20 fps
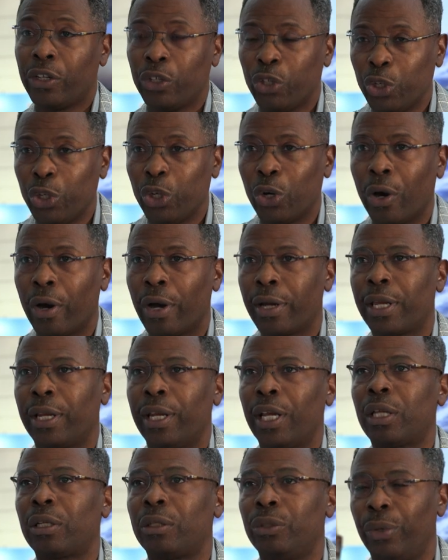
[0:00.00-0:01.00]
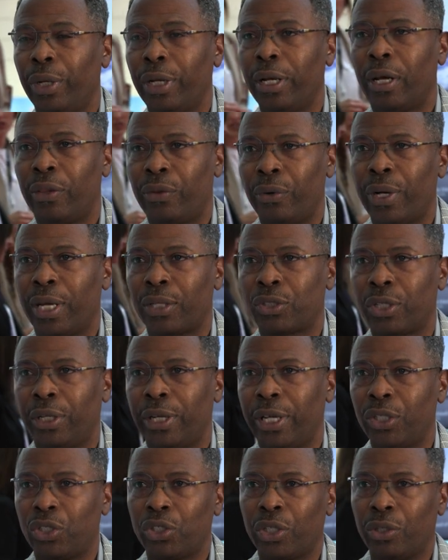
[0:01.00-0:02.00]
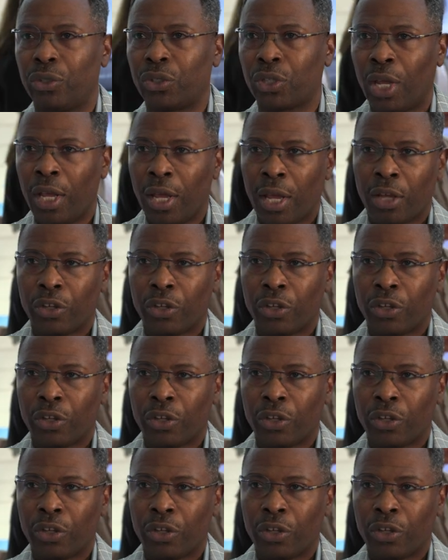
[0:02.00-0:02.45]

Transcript: into New York and including other destinations.